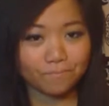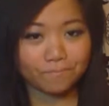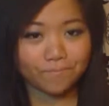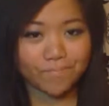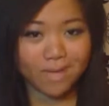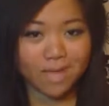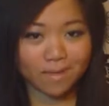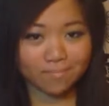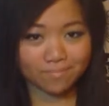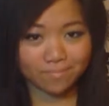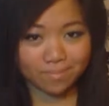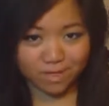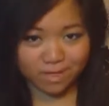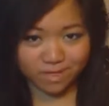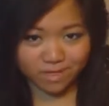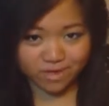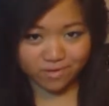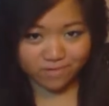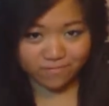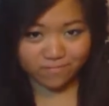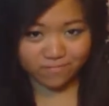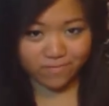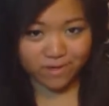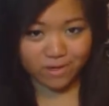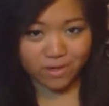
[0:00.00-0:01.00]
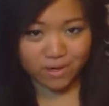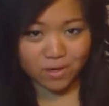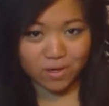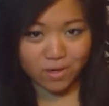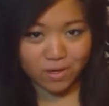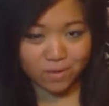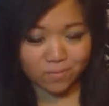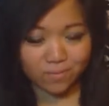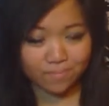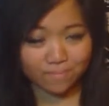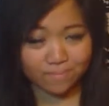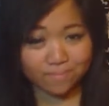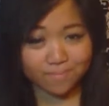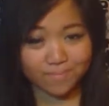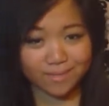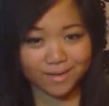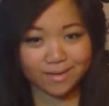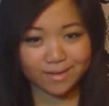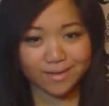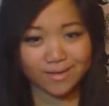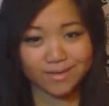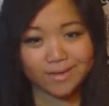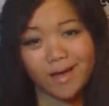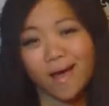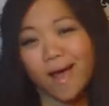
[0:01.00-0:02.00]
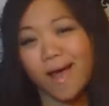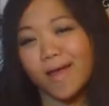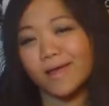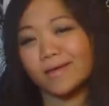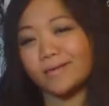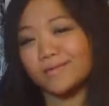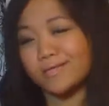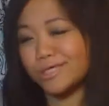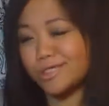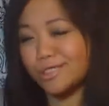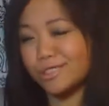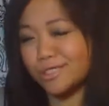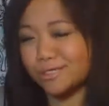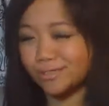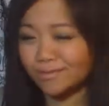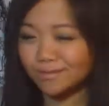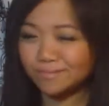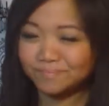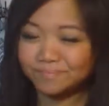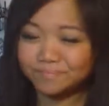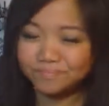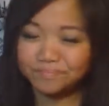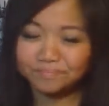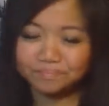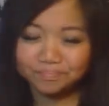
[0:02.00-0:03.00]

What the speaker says: pet peeve video, but guy edition,